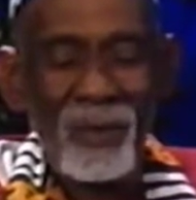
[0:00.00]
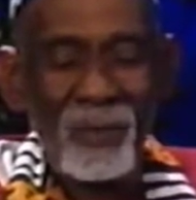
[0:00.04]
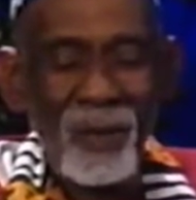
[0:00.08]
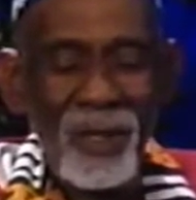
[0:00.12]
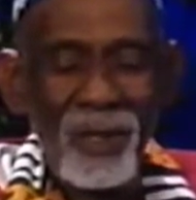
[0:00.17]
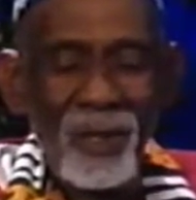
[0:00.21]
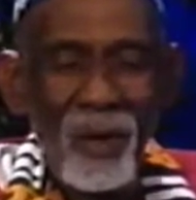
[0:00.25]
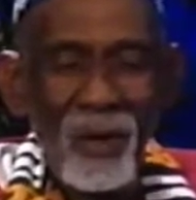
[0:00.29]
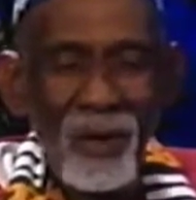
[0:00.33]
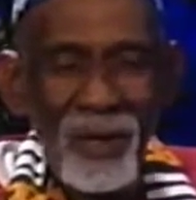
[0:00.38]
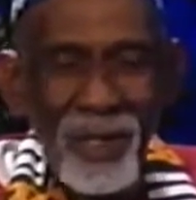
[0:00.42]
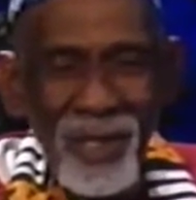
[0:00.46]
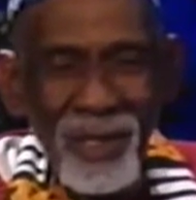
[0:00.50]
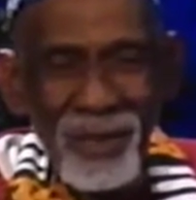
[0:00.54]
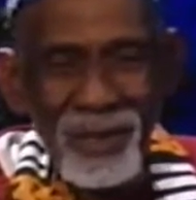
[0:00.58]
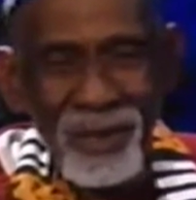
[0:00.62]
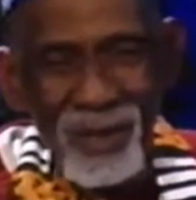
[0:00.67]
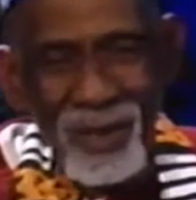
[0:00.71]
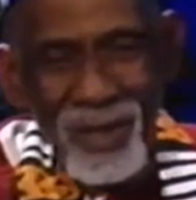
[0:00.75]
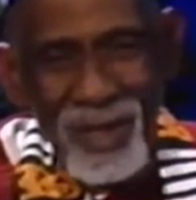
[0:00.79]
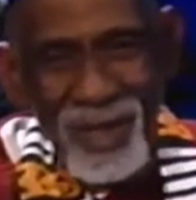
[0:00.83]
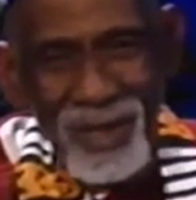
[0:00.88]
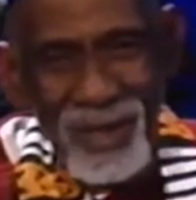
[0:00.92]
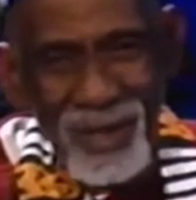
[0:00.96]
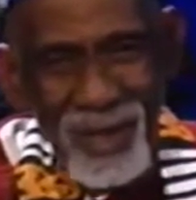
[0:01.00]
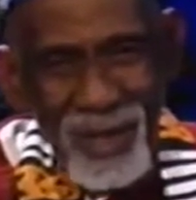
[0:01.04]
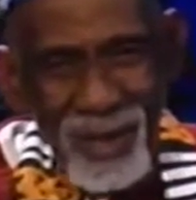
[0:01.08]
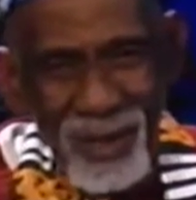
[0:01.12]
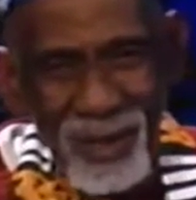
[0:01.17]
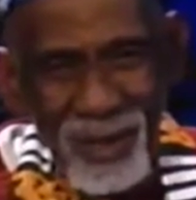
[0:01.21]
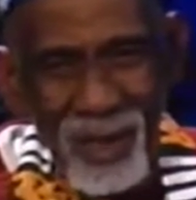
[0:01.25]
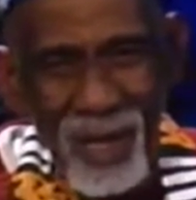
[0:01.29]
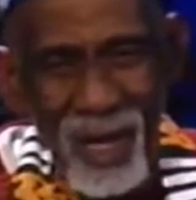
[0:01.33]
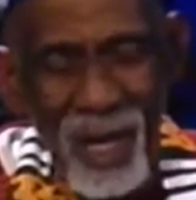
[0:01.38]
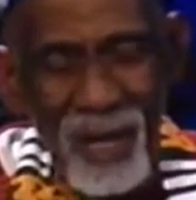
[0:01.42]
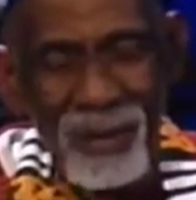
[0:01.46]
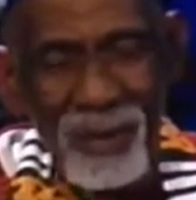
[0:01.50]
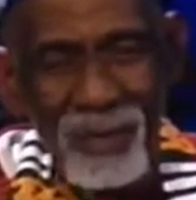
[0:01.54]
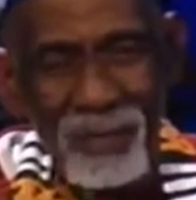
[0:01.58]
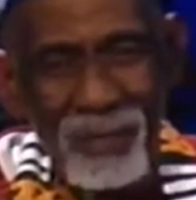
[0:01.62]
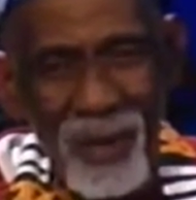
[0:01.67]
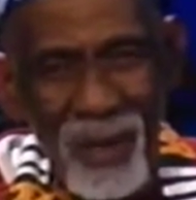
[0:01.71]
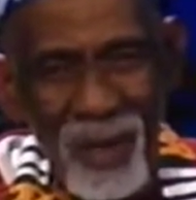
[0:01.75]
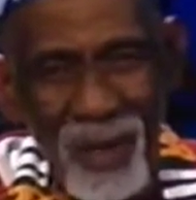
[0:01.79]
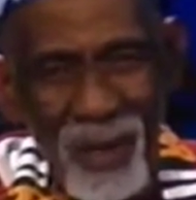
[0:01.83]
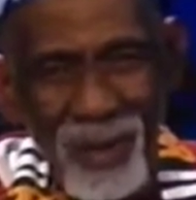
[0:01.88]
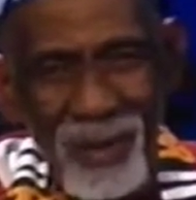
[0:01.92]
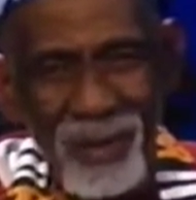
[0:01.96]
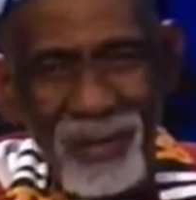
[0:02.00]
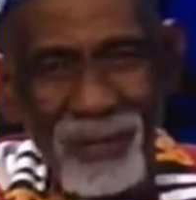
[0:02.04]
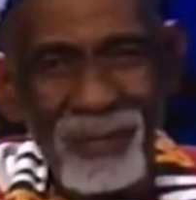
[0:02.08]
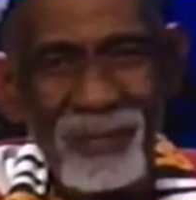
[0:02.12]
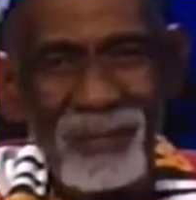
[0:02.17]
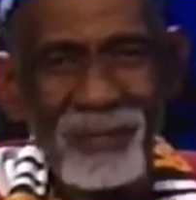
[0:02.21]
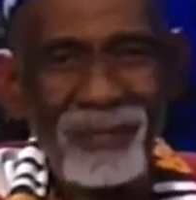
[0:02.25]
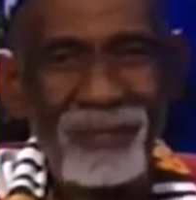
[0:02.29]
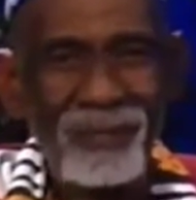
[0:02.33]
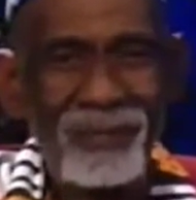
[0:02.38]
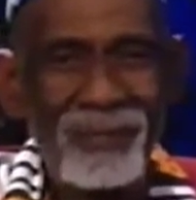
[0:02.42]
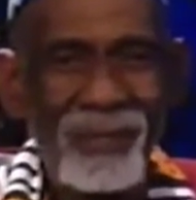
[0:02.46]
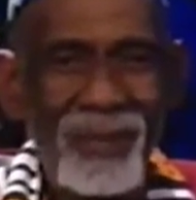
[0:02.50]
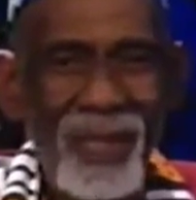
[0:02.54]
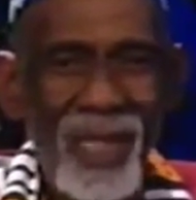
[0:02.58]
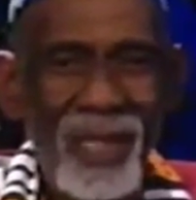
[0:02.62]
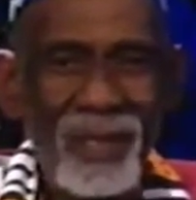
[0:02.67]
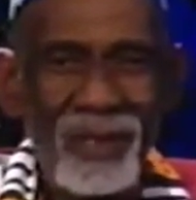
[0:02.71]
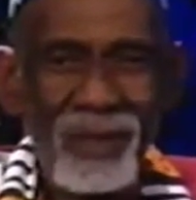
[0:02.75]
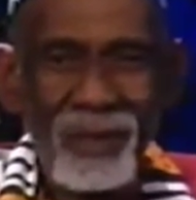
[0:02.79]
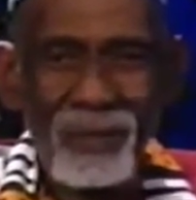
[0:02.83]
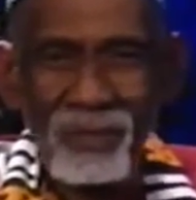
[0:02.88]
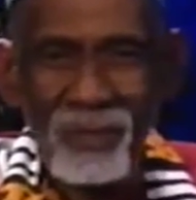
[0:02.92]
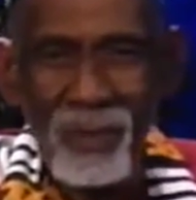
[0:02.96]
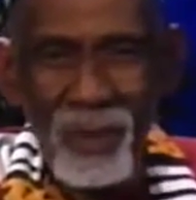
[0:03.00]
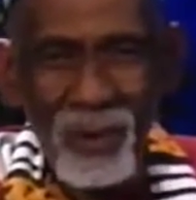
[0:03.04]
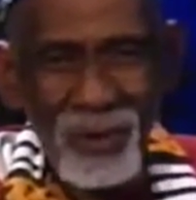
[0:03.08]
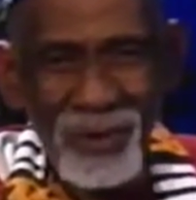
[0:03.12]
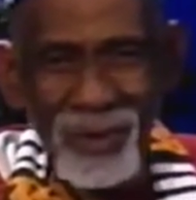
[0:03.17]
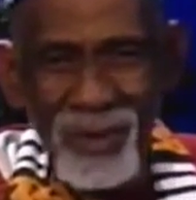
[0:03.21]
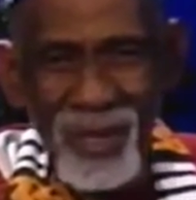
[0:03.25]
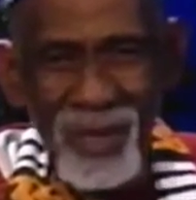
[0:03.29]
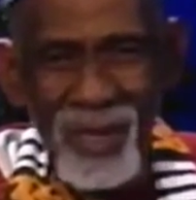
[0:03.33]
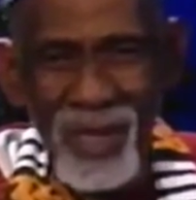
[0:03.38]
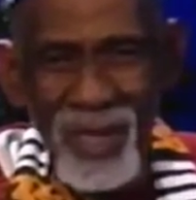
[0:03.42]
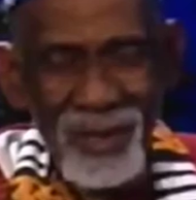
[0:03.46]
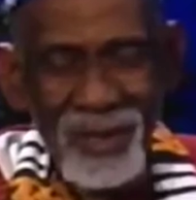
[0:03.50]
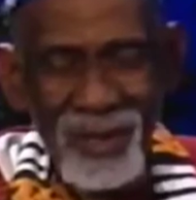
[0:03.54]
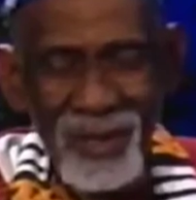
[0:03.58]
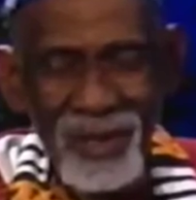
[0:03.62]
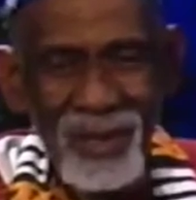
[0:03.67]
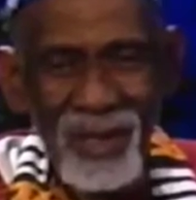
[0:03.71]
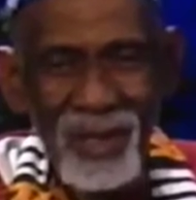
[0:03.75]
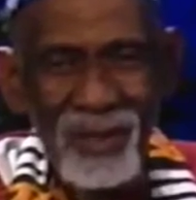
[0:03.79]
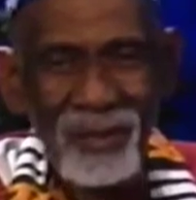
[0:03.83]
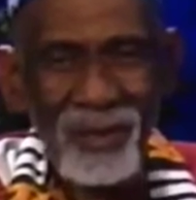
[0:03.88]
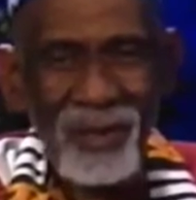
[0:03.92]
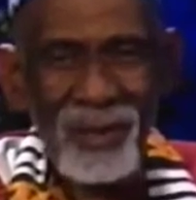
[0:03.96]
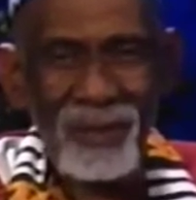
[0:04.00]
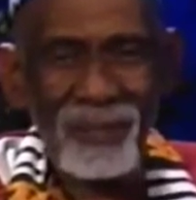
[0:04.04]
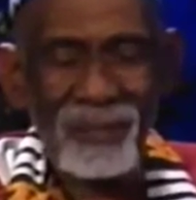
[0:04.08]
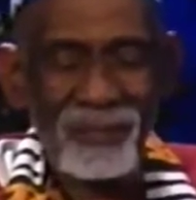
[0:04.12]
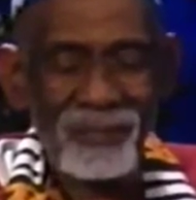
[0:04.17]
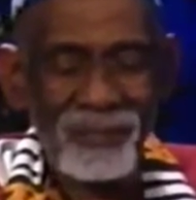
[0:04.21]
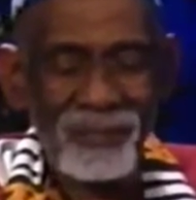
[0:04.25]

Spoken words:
We go into this little other part that is most unnecessary.